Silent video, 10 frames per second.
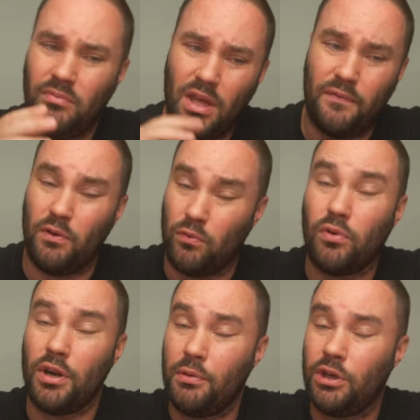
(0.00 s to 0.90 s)
If you
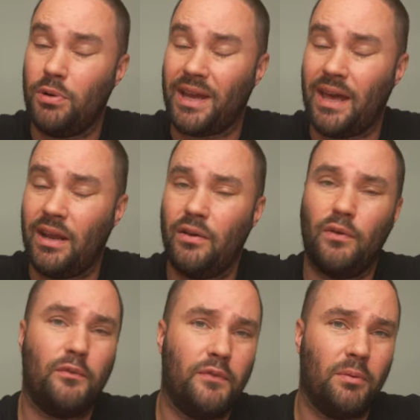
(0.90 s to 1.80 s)
really want a quick
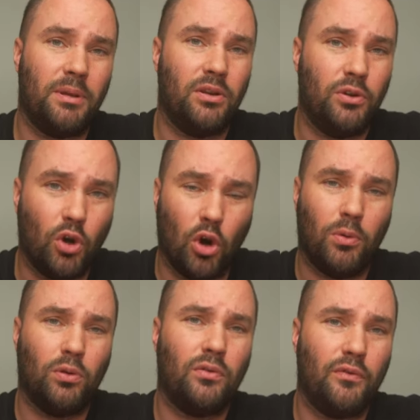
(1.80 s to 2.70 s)
edit, film in
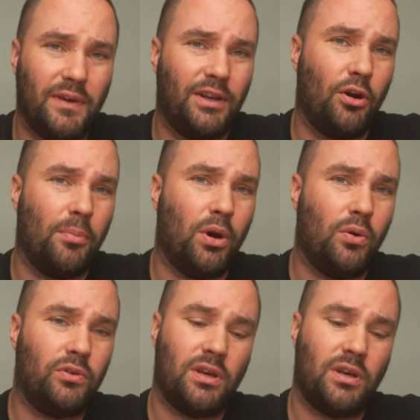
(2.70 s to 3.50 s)
normal video mode.